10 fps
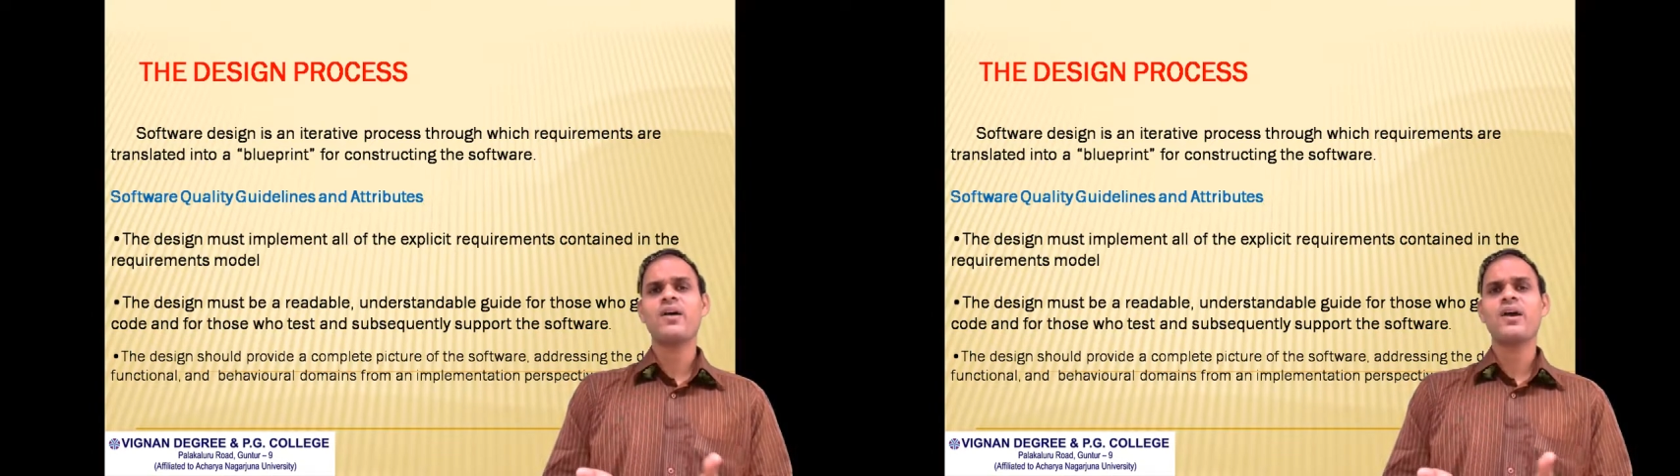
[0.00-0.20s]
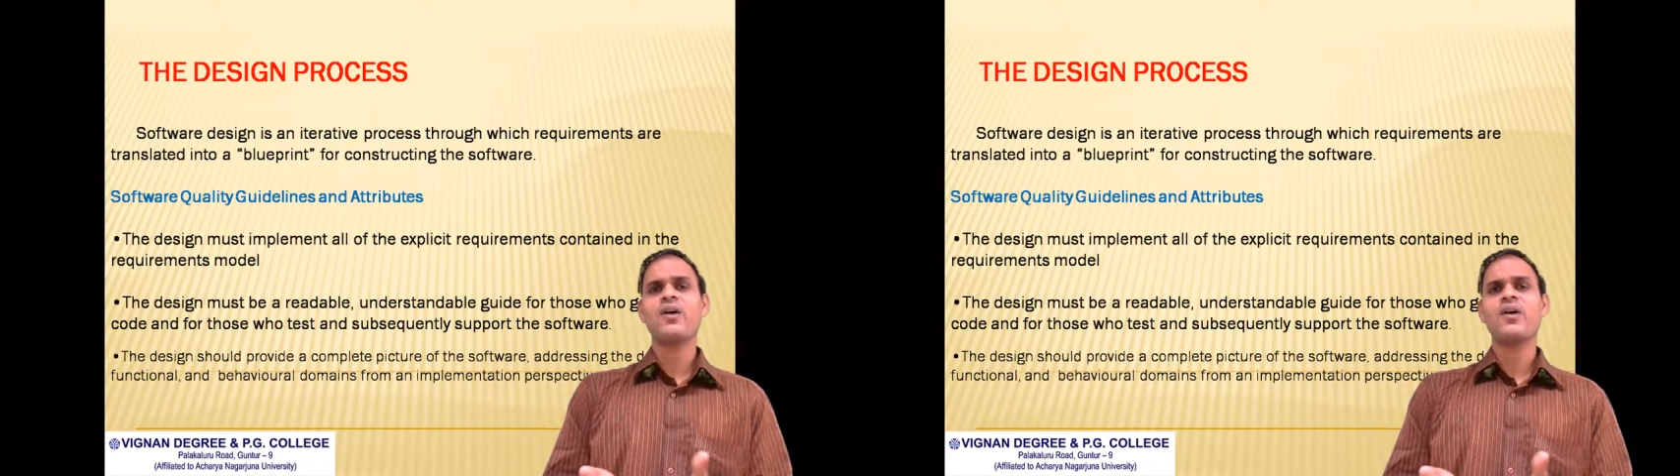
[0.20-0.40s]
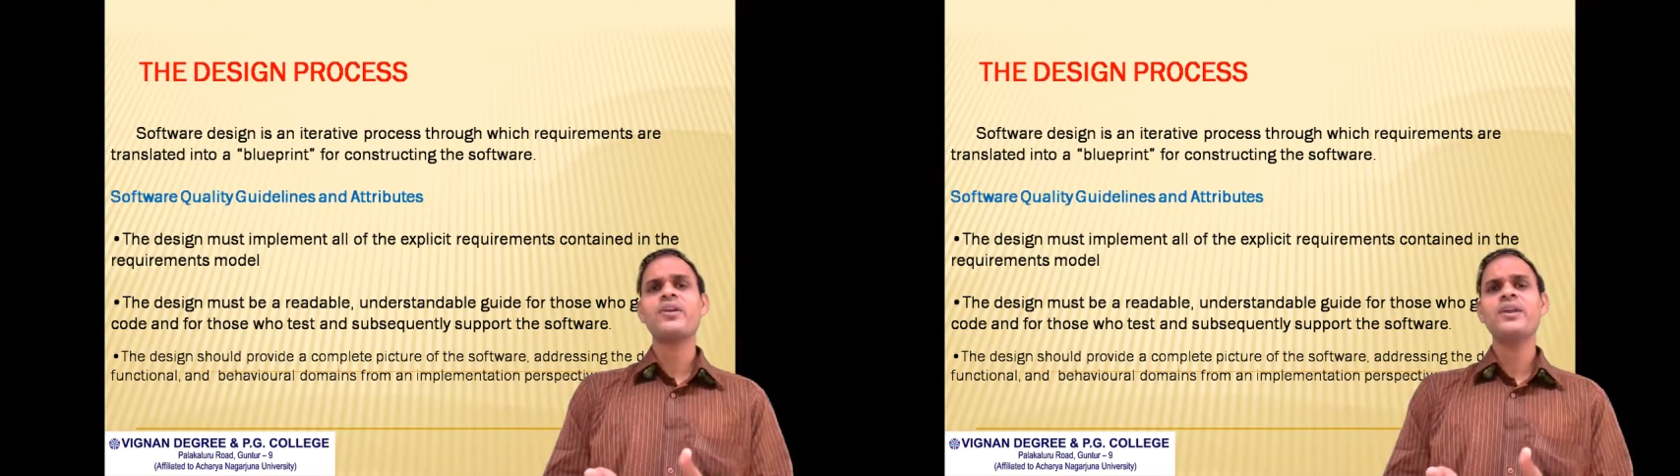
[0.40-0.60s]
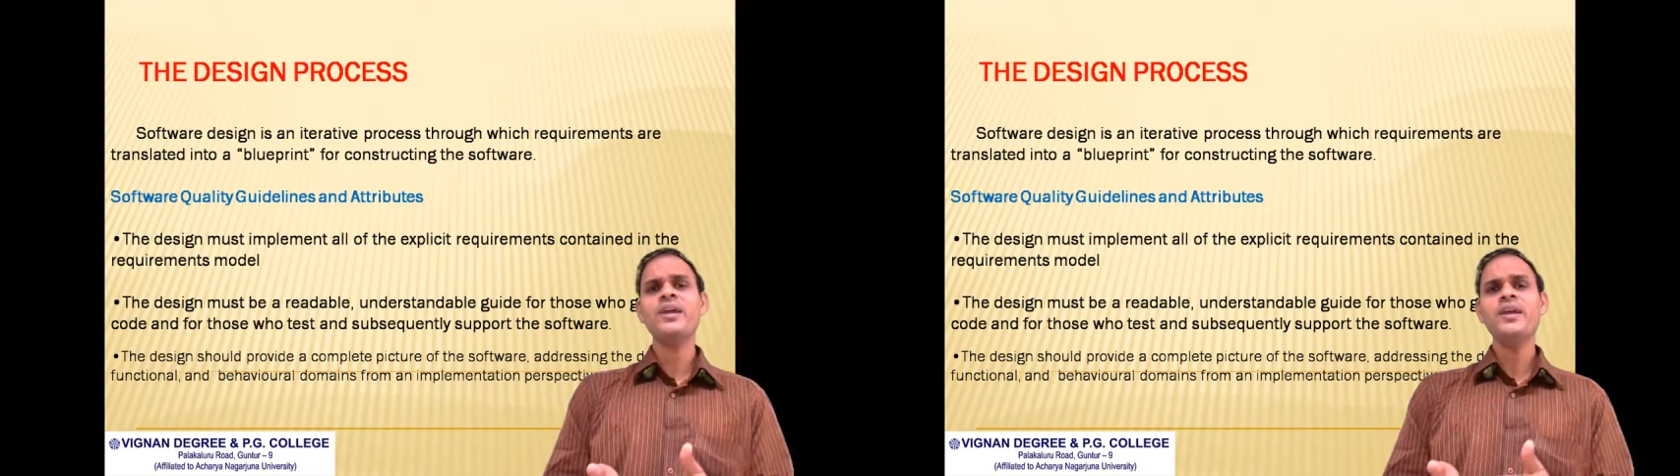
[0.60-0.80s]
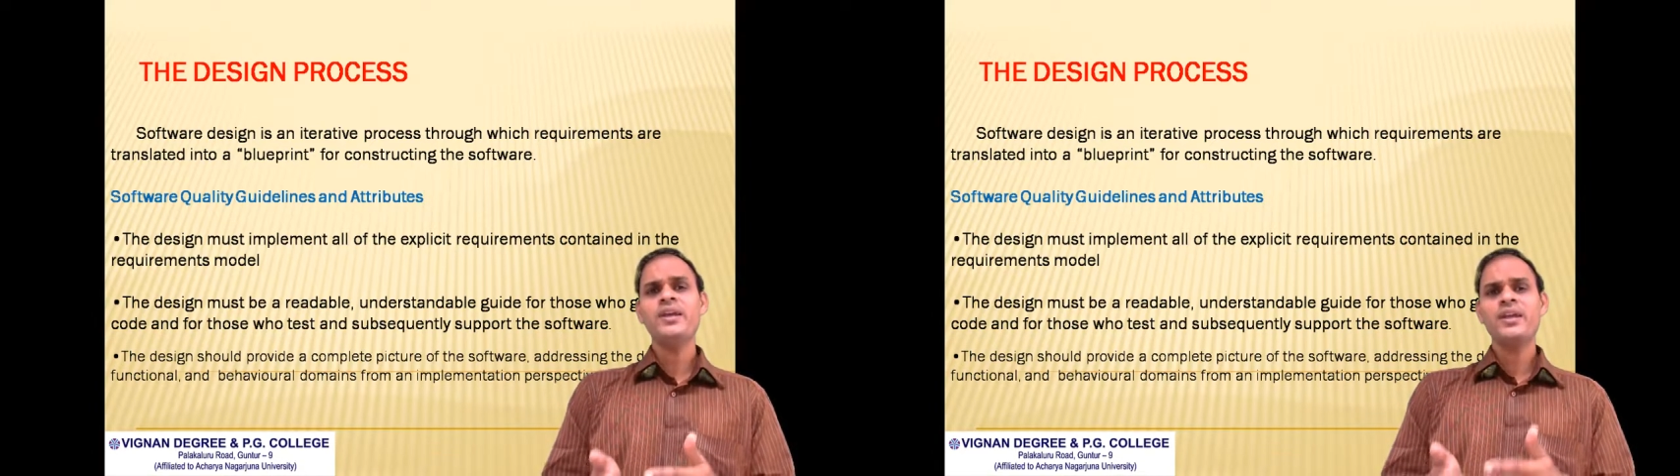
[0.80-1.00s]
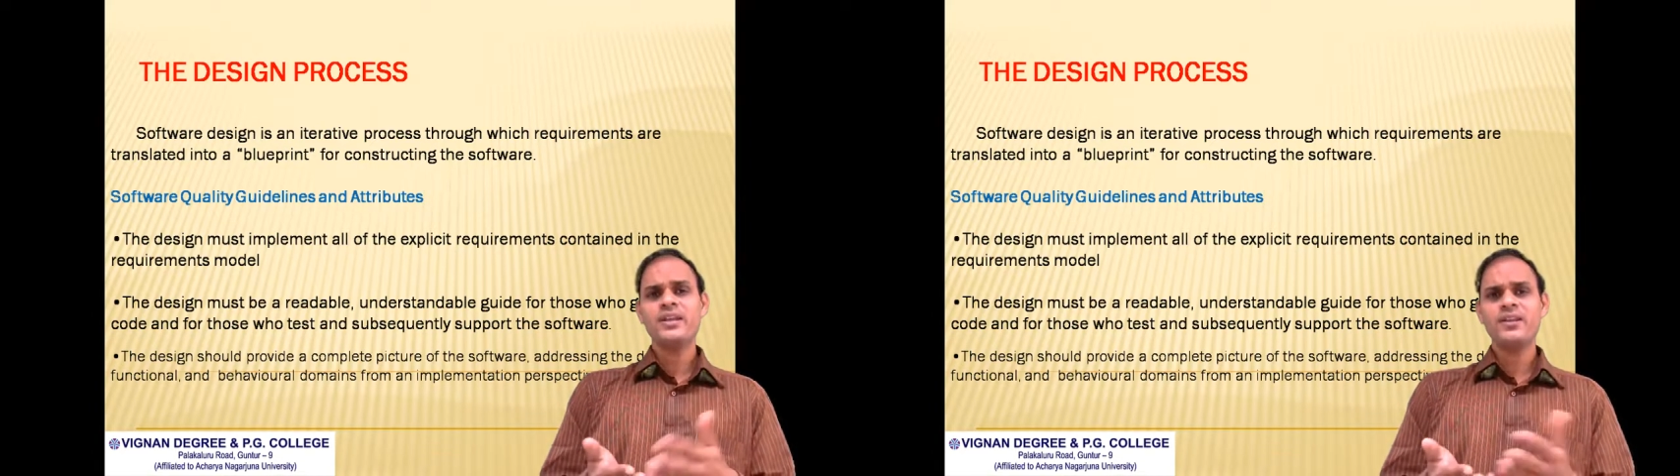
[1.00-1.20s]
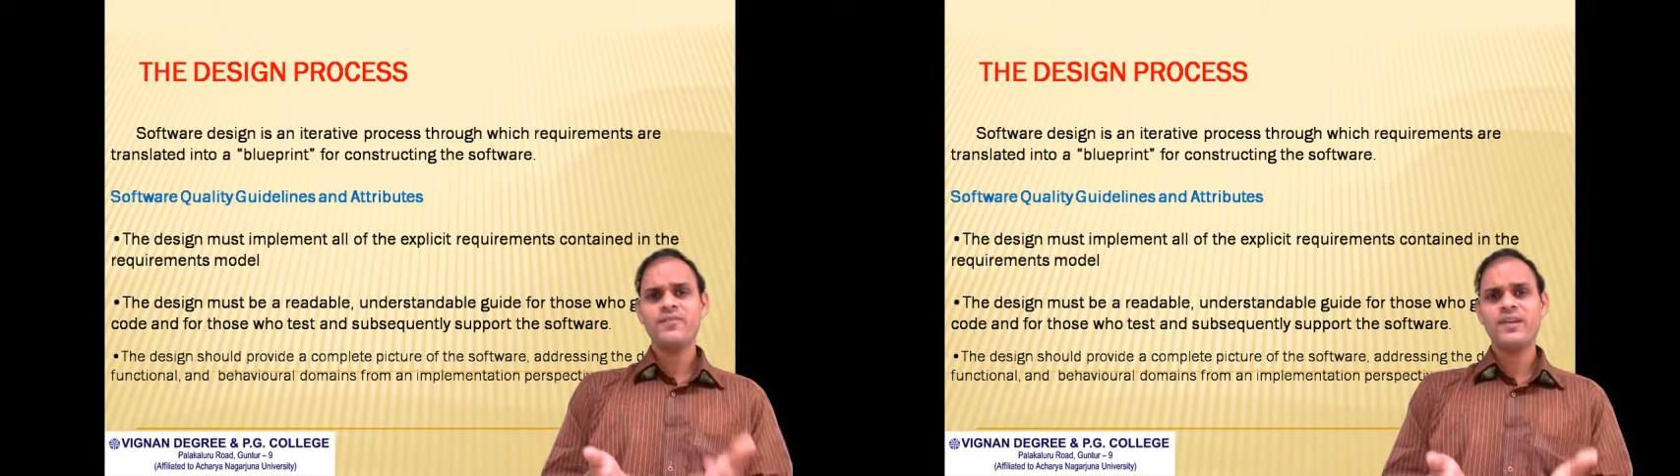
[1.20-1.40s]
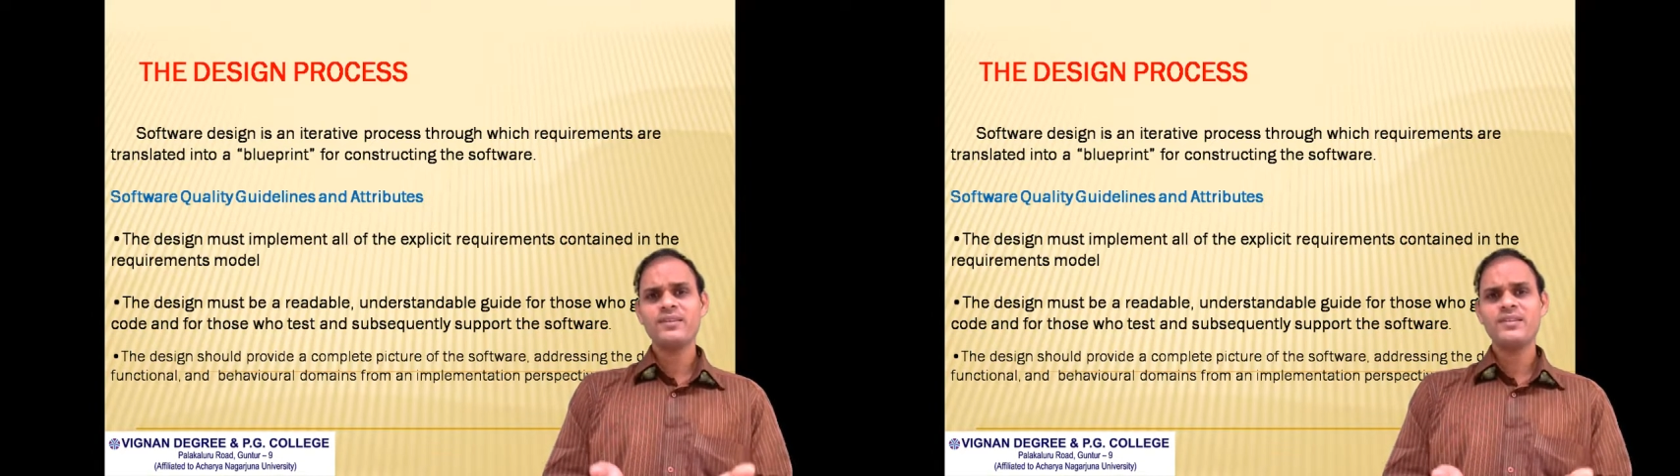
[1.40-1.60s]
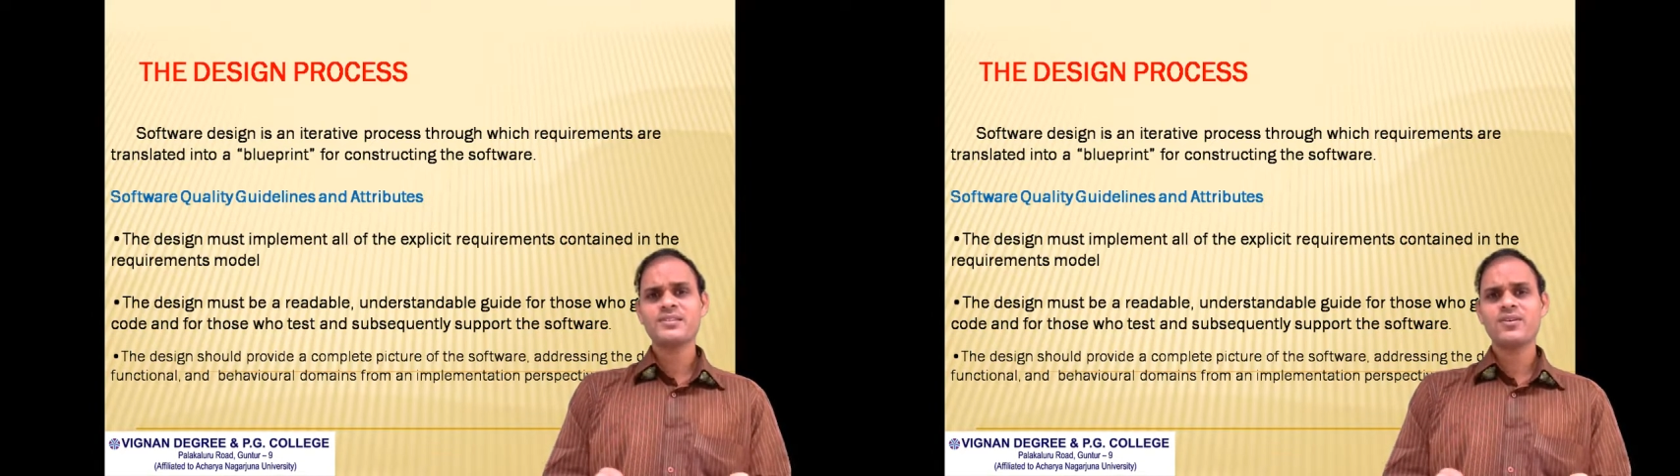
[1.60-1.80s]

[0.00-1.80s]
I already defined this